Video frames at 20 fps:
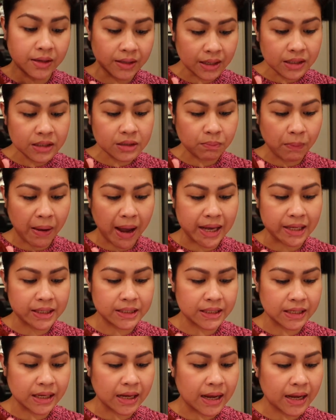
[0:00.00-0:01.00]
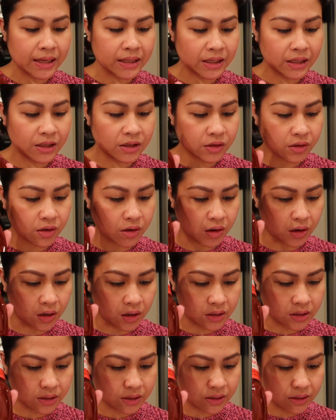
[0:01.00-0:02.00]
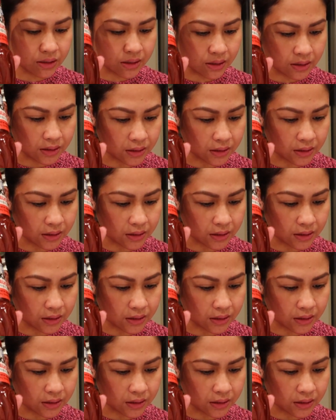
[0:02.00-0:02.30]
Na spicy. At it cost